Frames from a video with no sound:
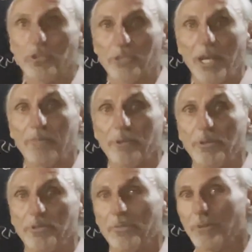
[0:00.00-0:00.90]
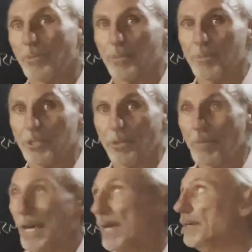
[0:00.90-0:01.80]
use headphones if your room is so
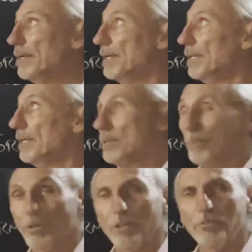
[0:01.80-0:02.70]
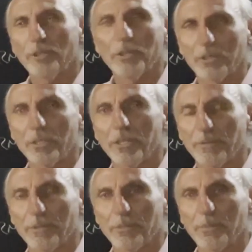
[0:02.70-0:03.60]
bad. Well, let's look at the
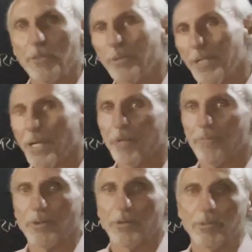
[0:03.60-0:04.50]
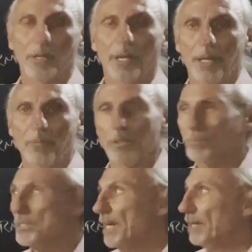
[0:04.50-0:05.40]
difference between headphone and
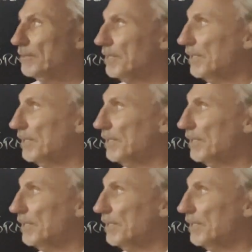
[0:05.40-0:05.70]
room sound.